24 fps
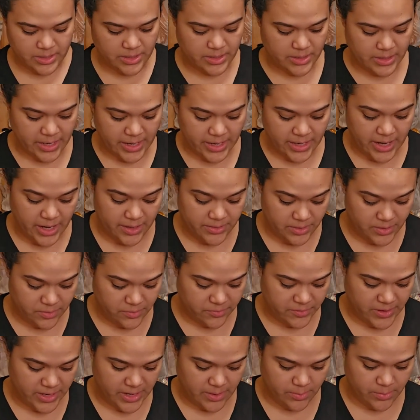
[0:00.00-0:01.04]
I got the
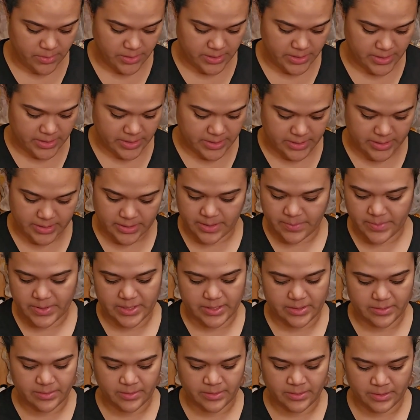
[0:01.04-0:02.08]
fabric. I mean,
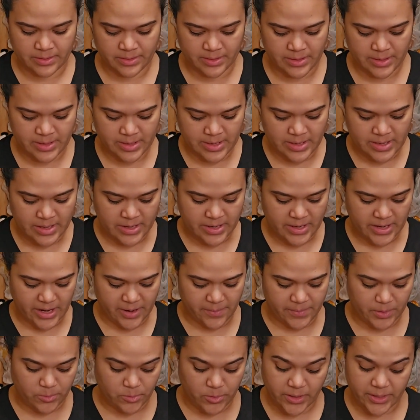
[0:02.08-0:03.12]
I've
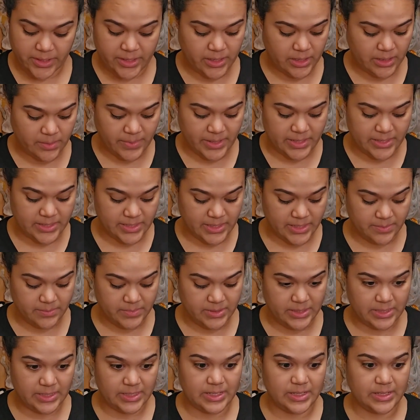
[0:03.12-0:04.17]
been working on my
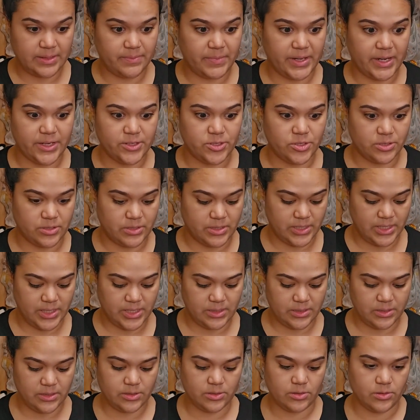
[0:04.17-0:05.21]
DMC master
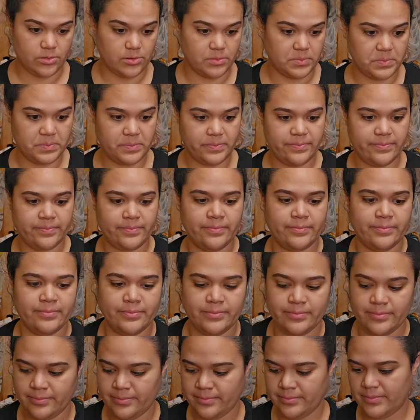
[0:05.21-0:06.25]
set, so...
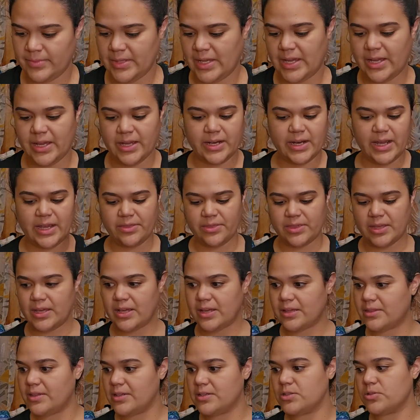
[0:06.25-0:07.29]
And I
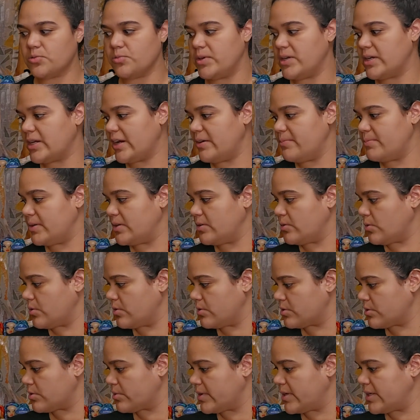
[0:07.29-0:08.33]
think this week I've been
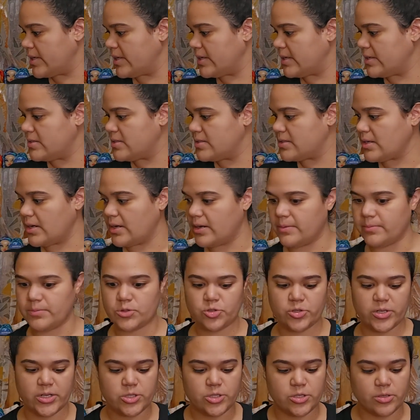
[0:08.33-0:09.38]
ordering some
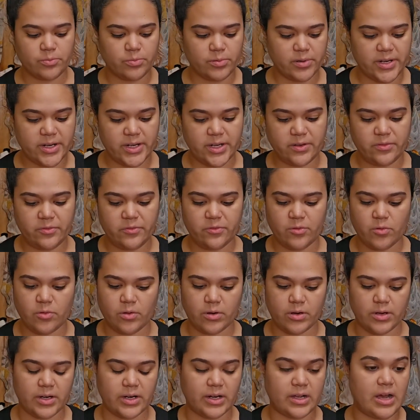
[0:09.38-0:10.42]
treasure braid
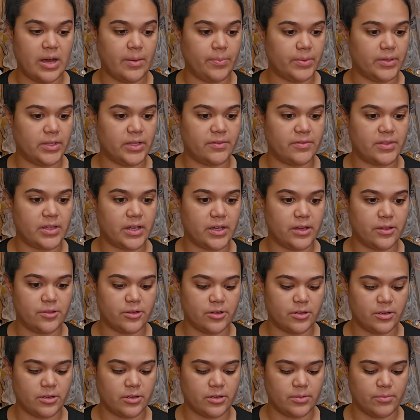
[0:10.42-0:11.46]
for a couple of the
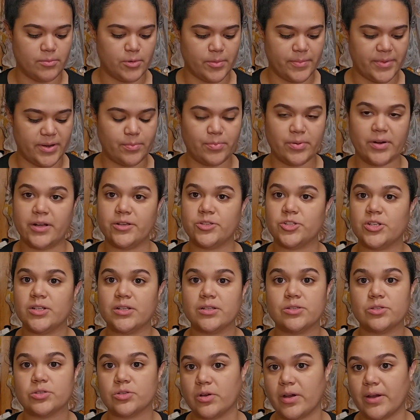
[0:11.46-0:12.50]
other mermaid
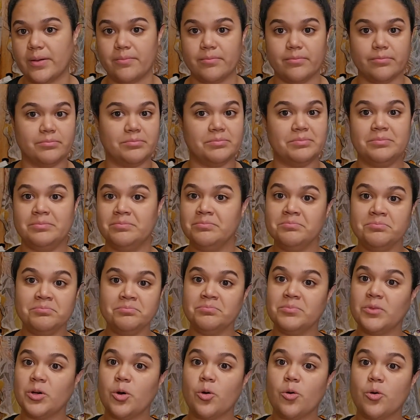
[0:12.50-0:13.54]
projects, so I'm
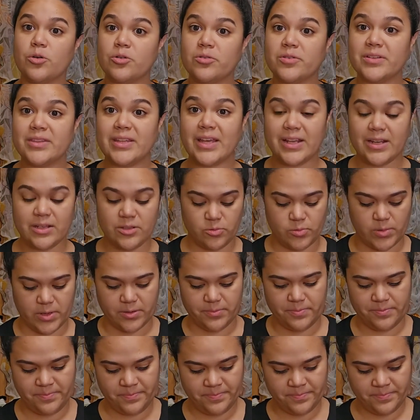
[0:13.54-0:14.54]
ordering that as well.